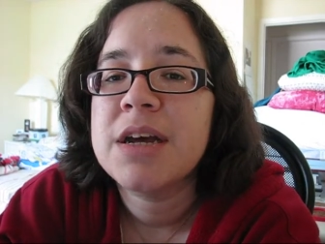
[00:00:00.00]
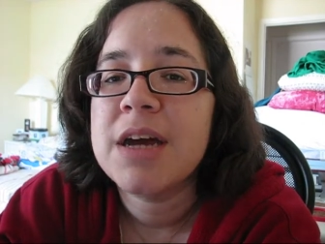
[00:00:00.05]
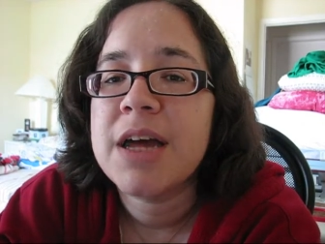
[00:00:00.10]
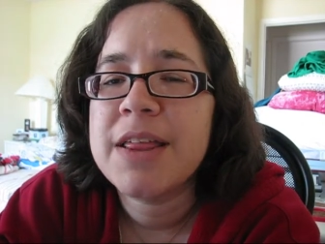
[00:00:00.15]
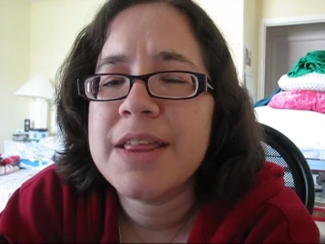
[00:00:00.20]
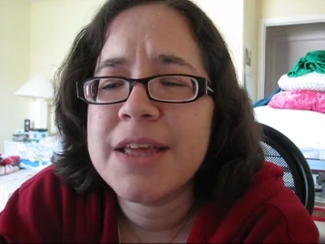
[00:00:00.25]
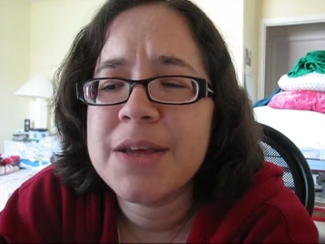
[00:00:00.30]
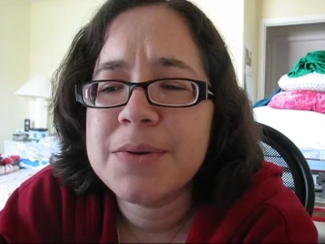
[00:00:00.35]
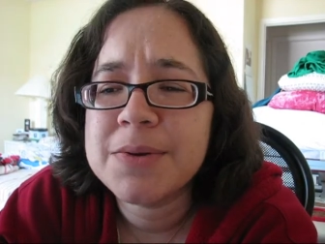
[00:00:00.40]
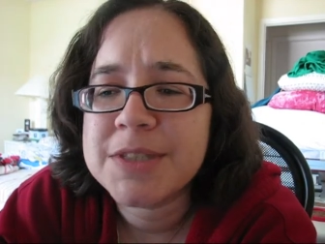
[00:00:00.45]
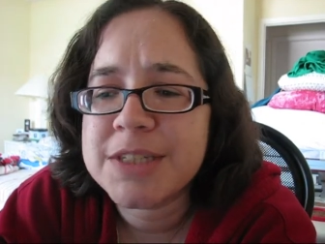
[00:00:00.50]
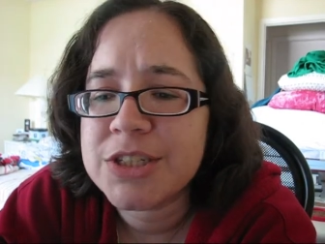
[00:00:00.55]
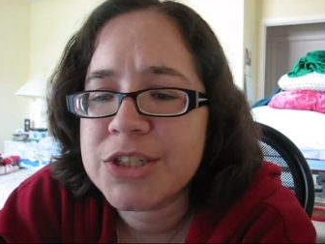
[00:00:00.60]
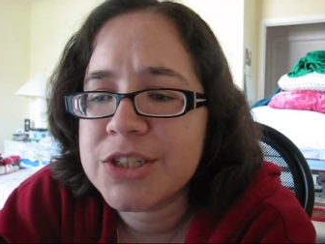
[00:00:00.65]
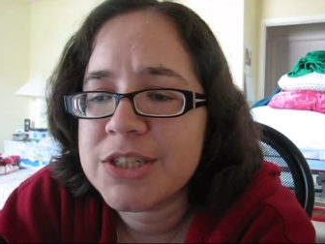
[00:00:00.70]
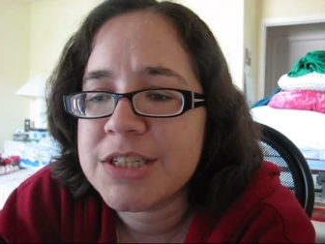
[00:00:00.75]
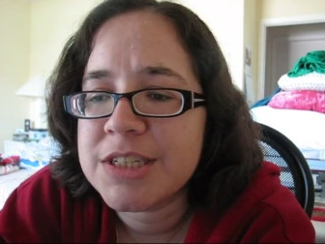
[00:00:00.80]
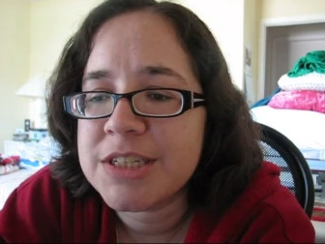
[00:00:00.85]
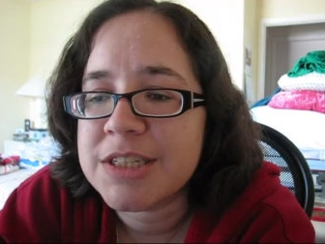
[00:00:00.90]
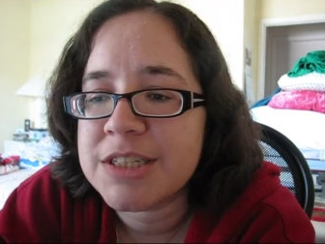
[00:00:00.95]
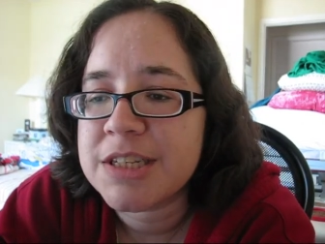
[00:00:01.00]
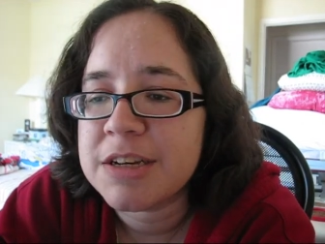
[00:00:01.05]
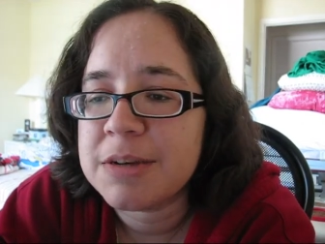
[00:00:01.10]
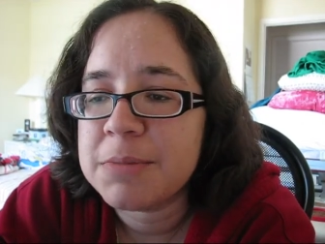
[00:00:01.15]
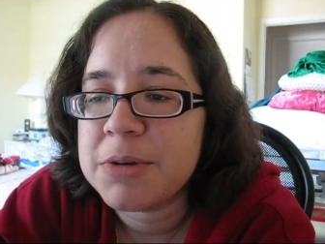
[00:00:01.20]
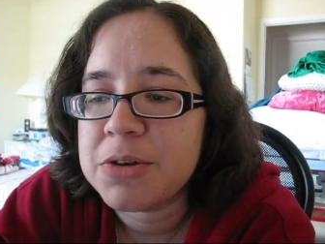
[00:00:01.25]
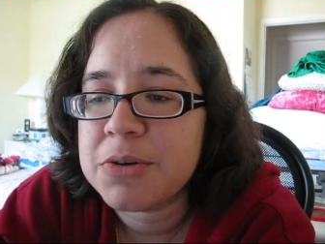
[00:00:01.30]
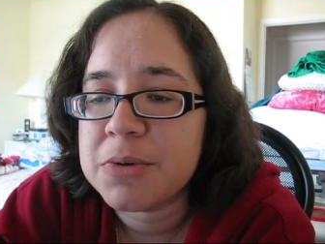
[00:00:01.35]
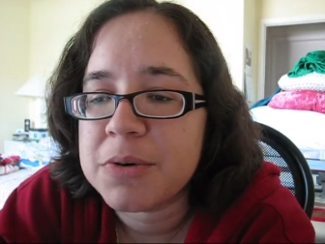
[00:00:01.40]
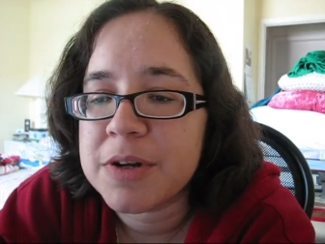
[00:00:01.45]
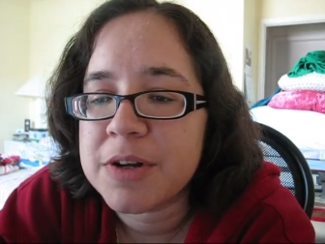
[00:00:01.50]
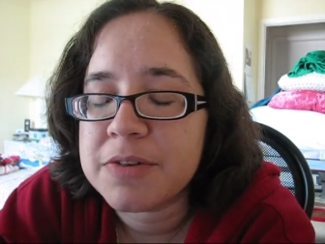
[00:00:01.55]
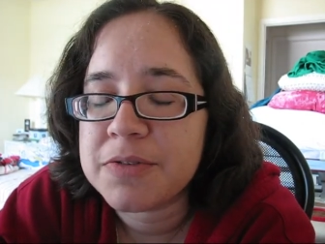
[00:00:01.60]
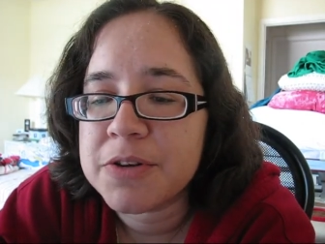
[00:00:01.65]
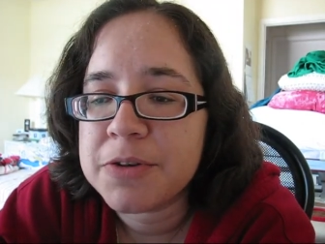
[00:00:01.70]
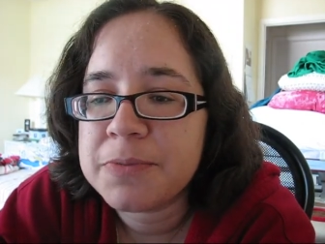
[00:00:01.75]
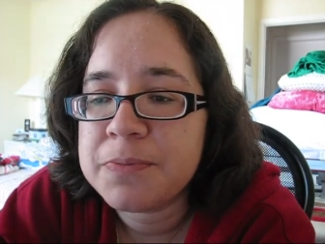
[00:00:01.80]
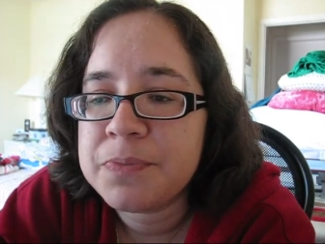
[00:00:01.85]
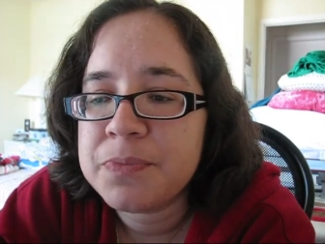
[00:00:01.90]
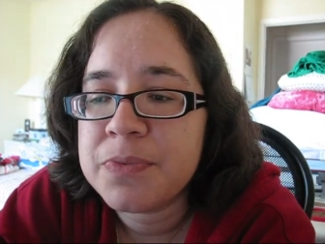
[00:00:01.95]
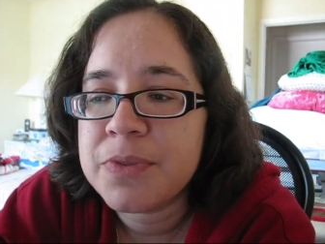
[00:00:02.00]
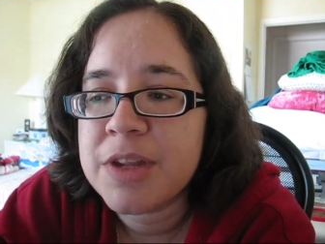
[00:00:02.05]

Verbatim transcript: I think it was just an assignment or whatever.